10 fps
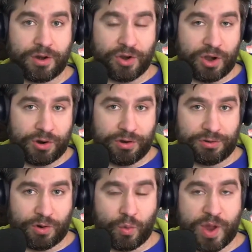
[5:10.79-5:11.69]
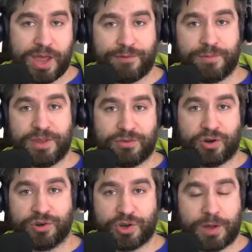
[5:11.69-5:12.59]
dollars away from these
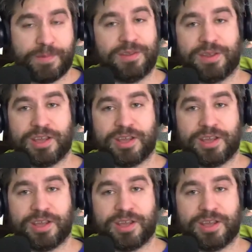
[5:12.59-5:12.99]
large companies that